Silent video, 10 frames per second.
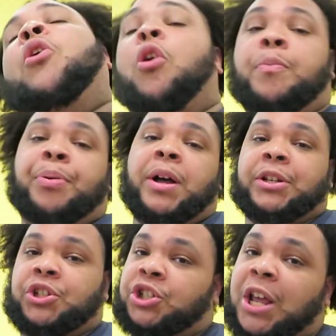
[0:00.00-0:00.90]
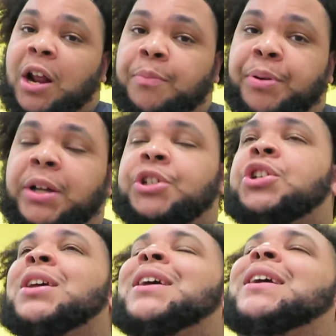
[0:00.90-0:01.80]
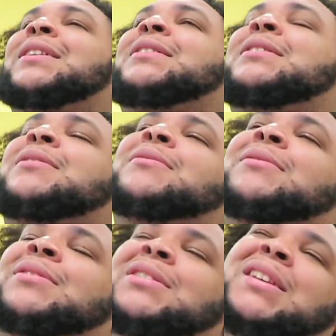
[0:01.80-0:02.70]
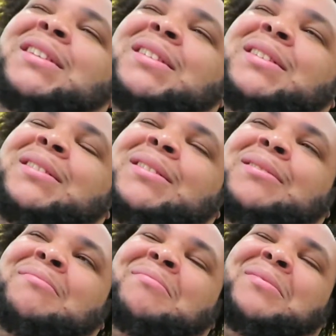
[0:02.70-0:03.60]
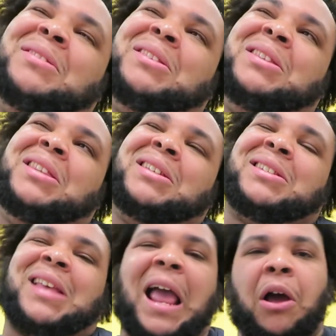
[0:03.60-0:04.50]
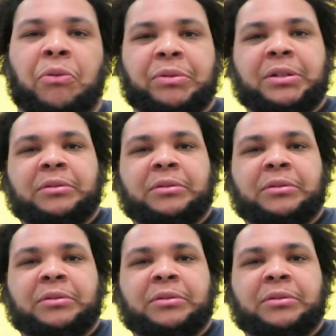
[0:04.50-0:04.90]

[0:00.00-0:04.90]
Or Punch. Shout out Punch. It's just the sound.